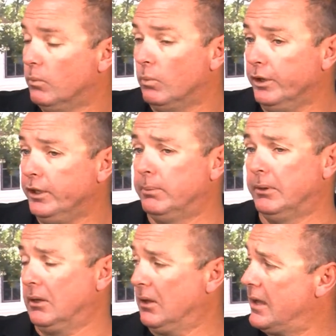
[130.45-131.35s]
Well, you're
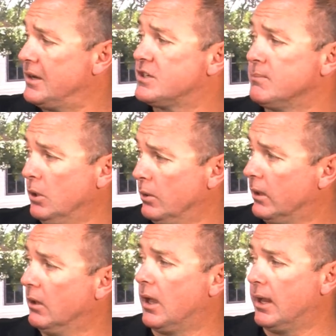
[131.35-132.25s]
putting a lot of smoke
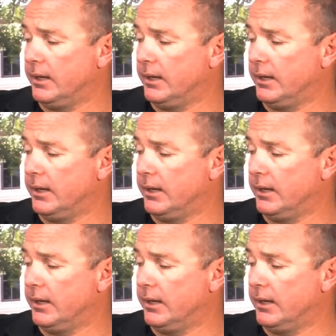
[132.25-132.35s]
and a lot